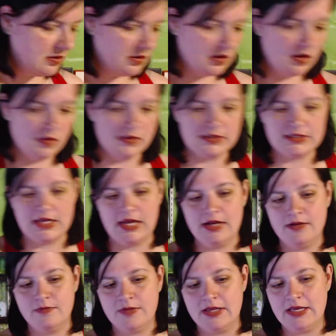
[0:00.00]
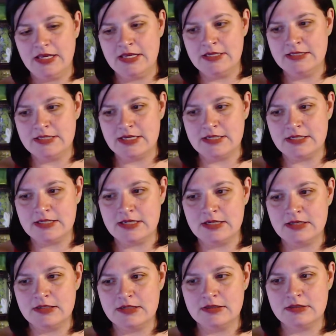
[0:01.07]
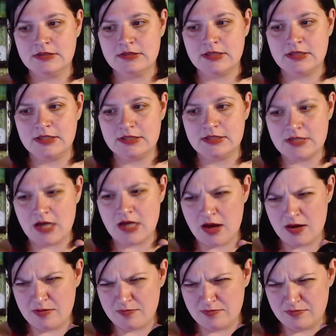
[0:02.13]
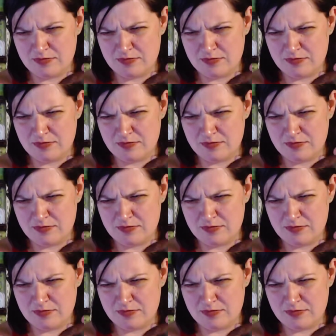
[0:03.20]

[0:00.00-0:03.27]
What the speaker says: Oh, it's kind of like indented, like the top.